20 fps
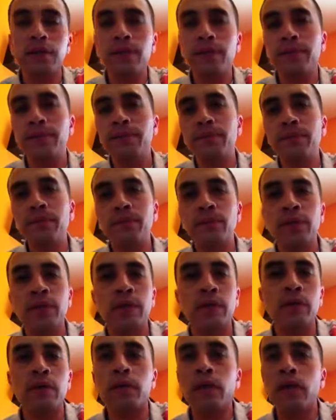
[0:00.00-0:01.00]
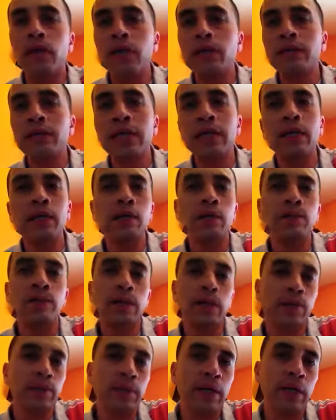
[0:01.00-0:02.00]
I'll take them,
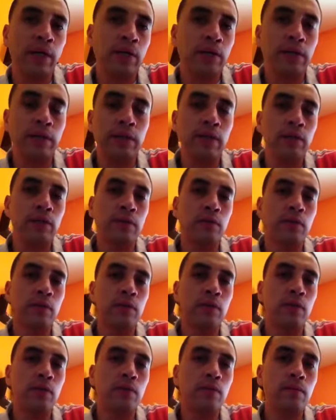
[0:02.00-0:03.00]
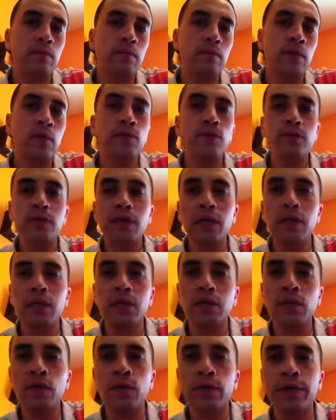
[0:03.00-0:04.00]
but I'm not going to lose a lot
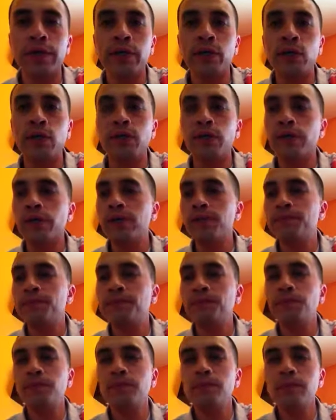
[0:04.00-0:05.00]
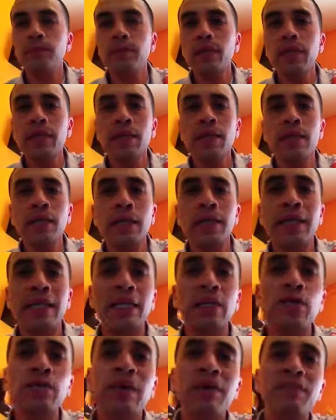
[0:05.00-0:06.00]
of coin over it. They
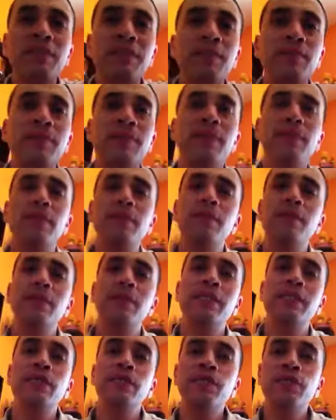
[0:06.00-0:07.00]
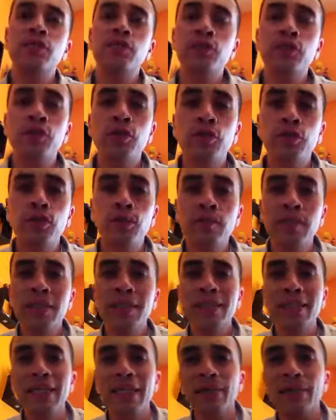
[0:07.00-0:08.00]
do have Simpsons Series 2
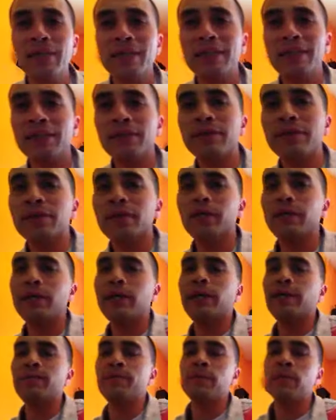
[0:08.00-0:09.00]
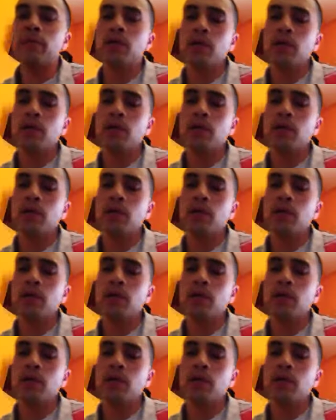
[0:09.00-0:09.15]
Celebrity Series coming out.